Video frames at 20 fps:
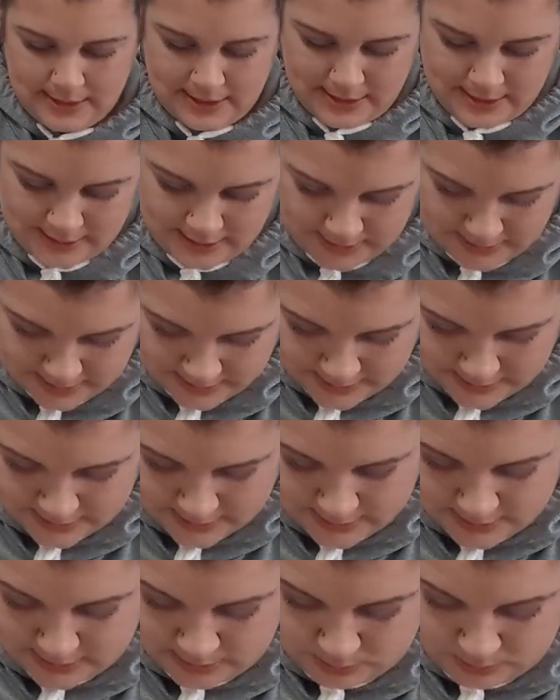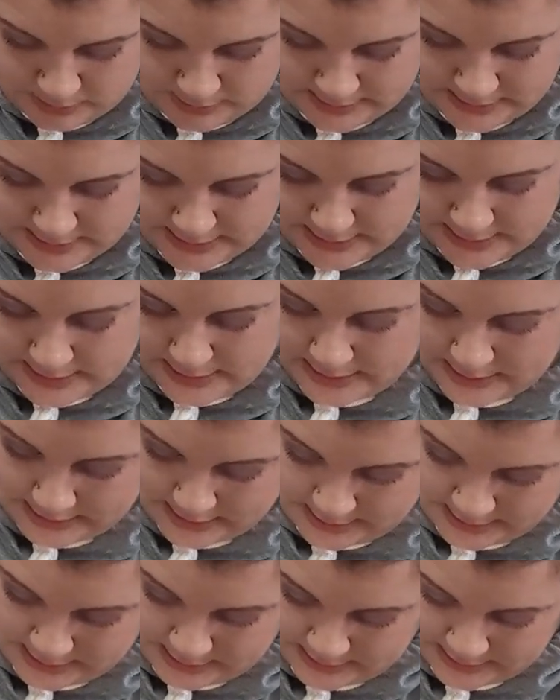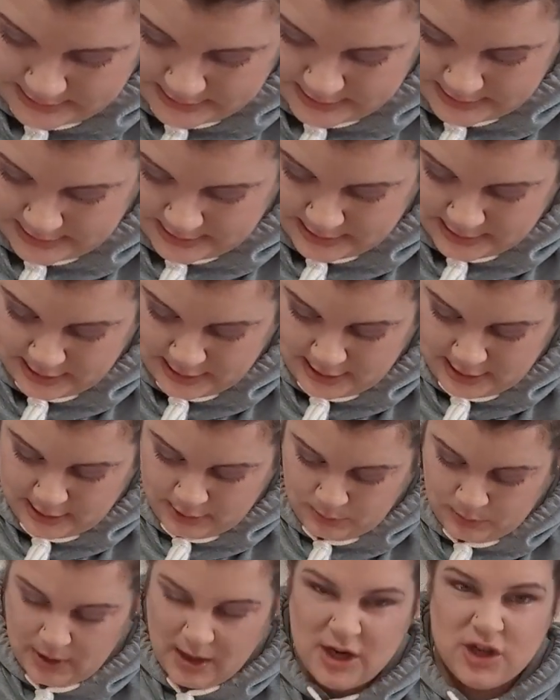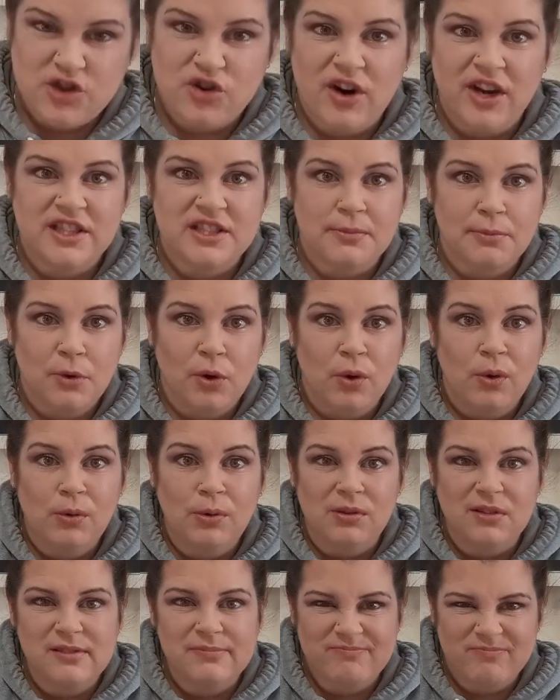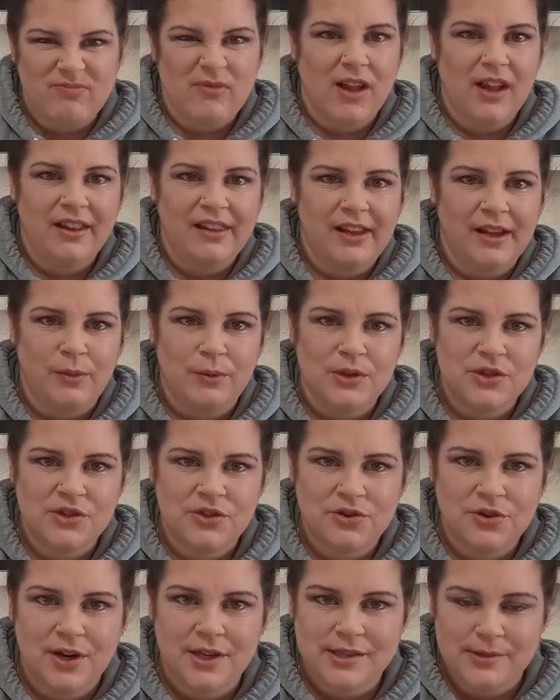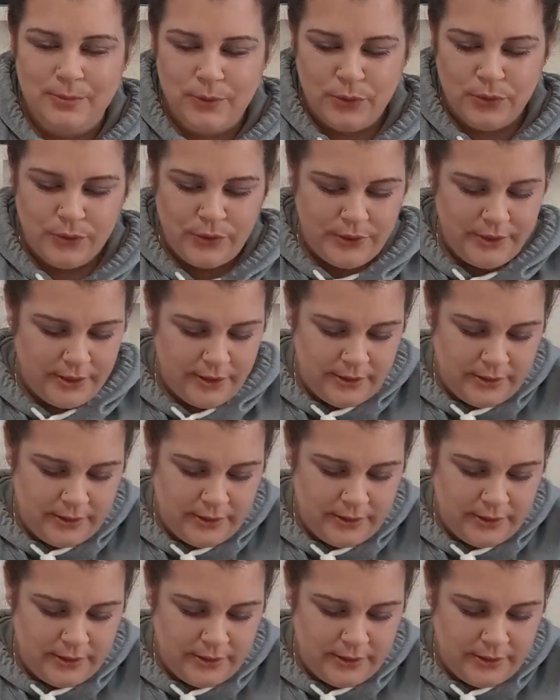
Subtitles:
And we'll see. Let's see. I'm gonna try some gold. I think we should try some gold.